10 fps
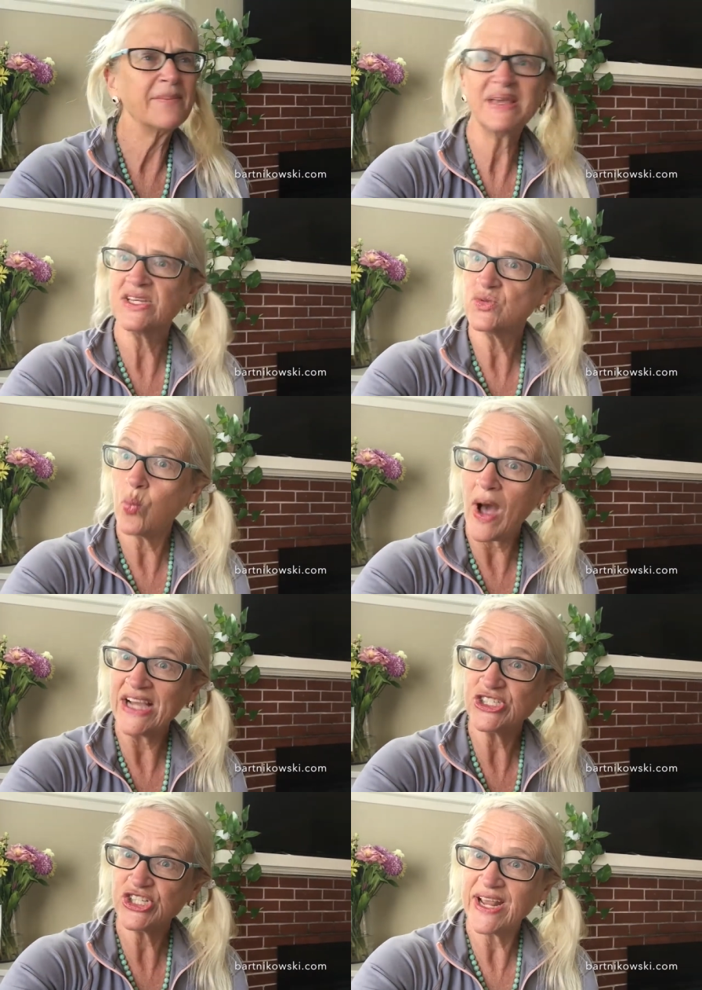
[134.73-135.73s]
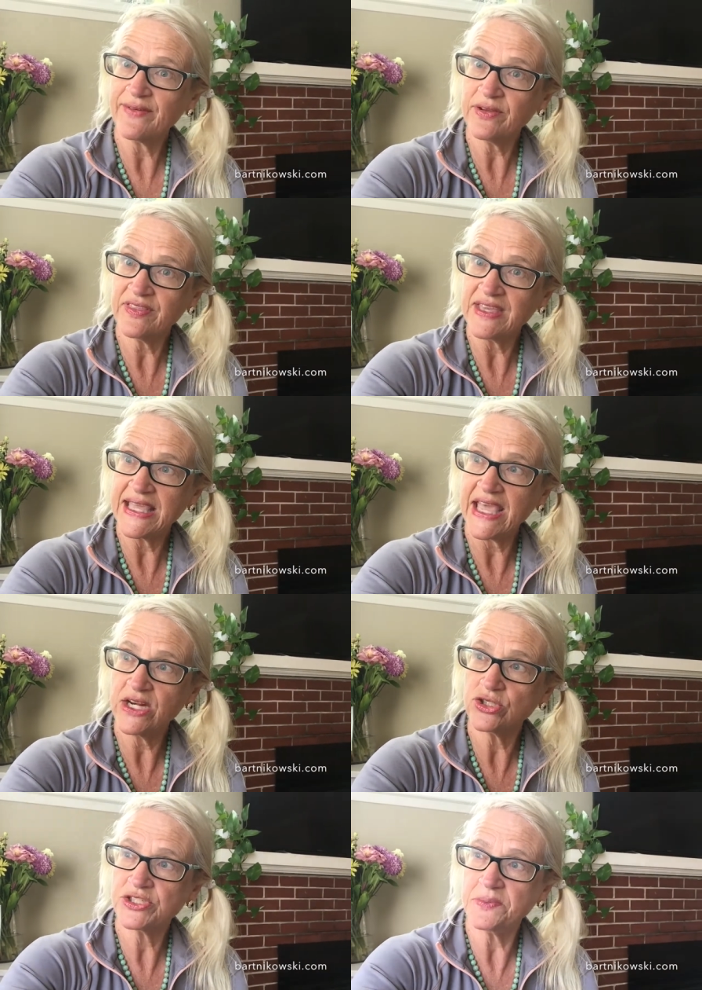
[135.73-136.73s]
Because why should everything
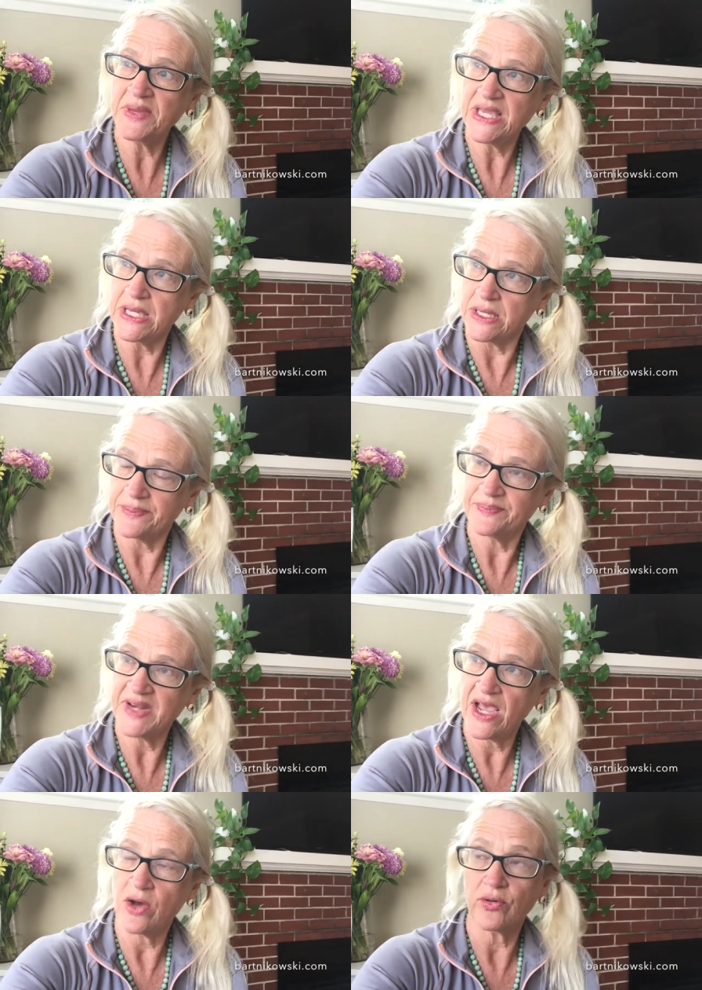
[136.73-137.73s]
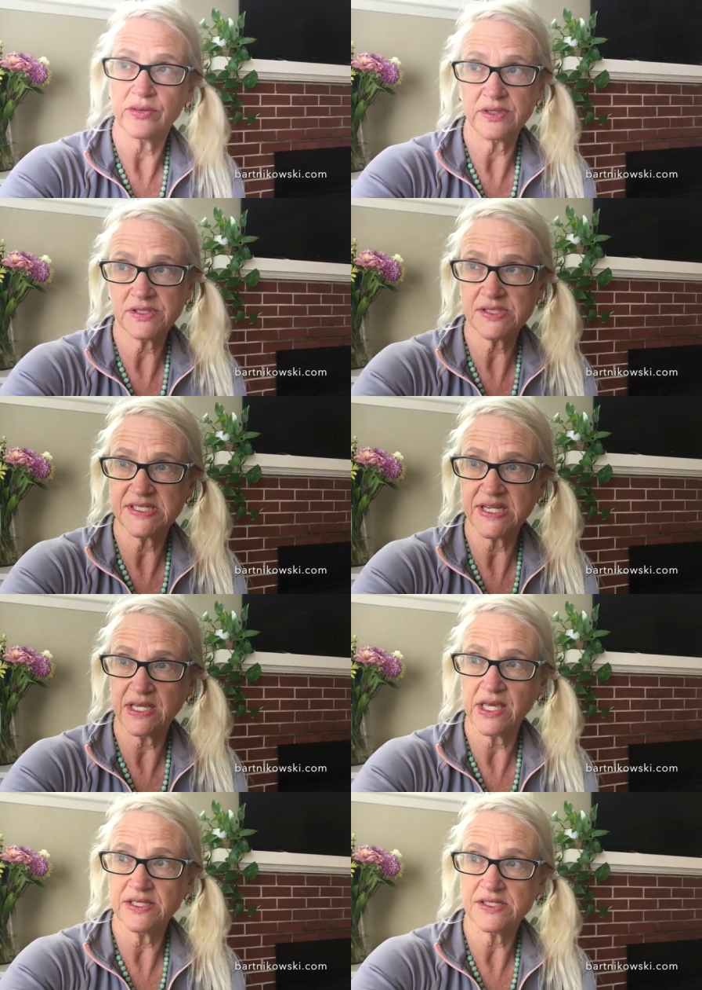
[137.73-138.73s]
cater to me? Now, this is
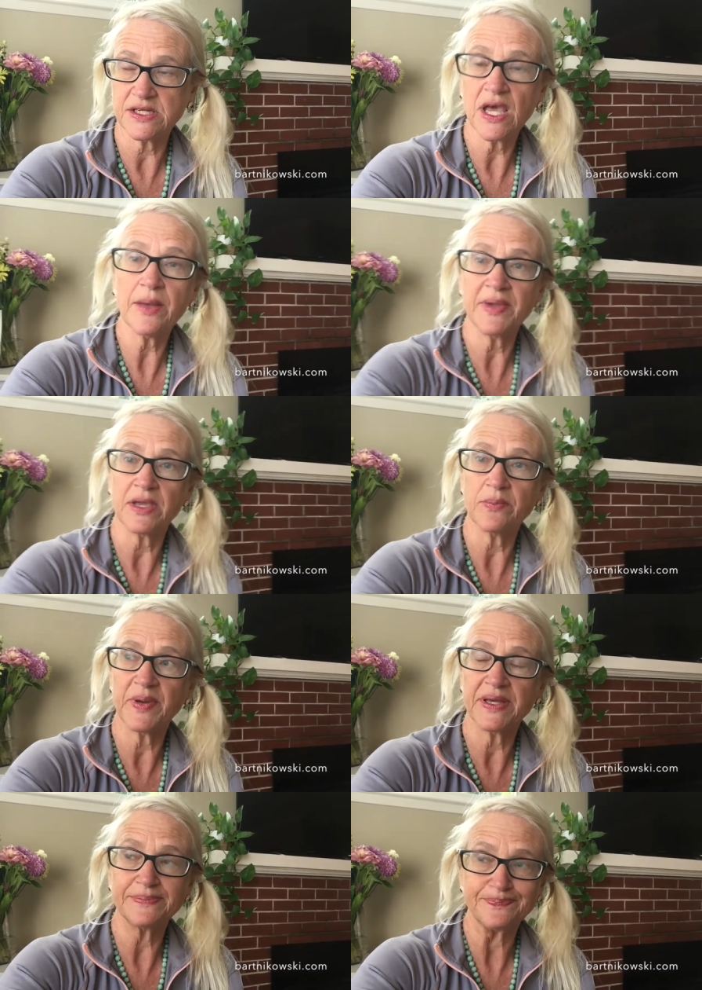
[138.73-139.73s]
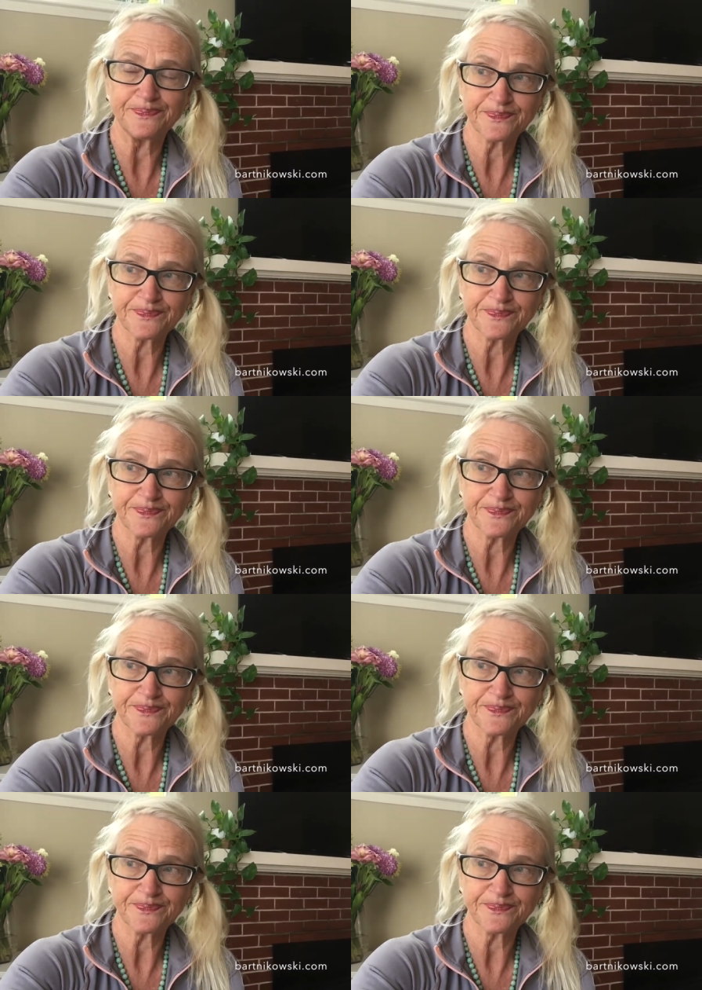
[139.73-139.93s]
decades in coming, but